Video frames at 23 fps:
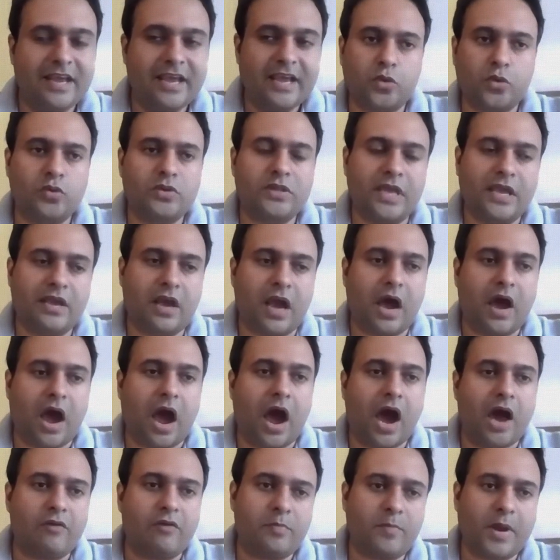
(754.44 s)
Do you think,
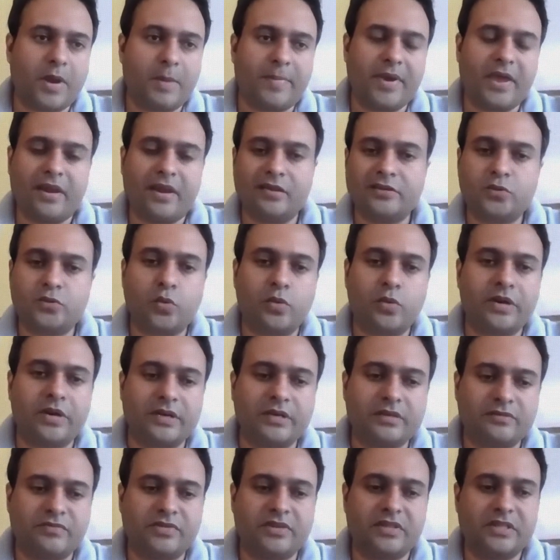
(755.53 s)
are we preparing
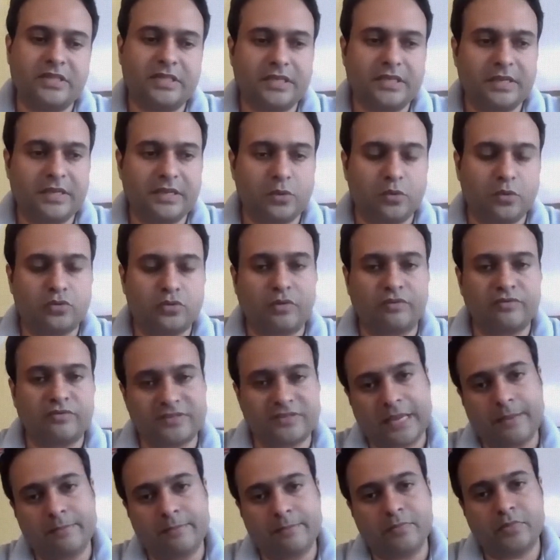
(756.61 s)
students with the use of
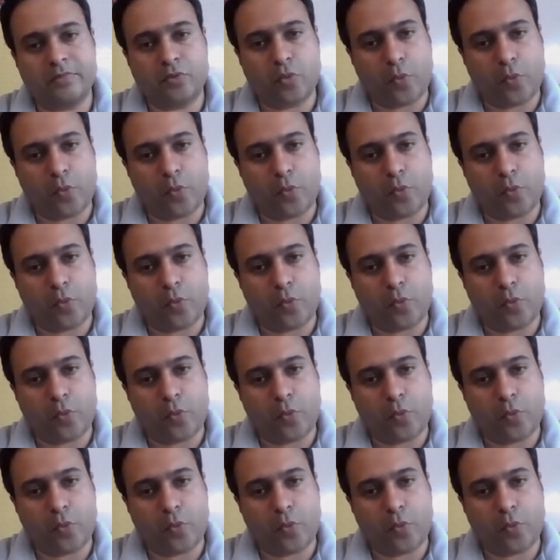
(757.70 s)
STEM